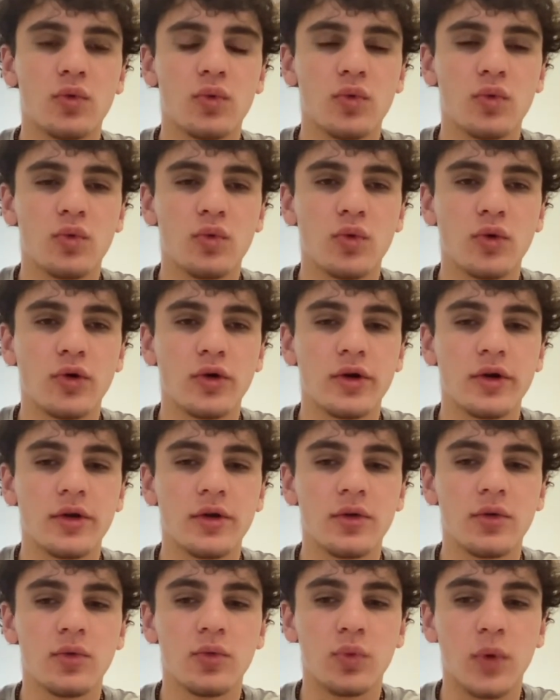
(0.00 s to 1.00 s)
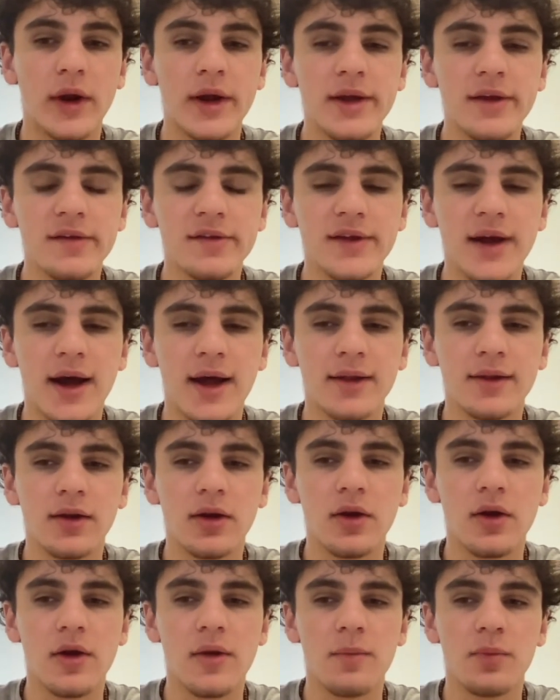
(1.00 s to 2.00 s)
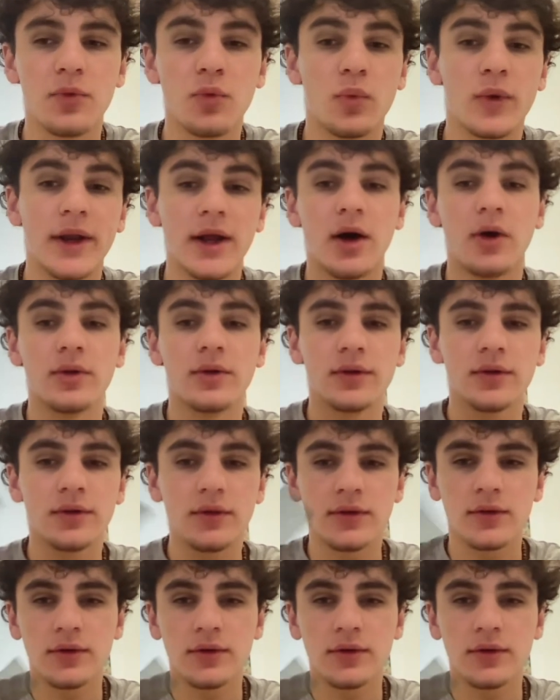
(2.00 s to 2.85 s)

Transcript: rays that without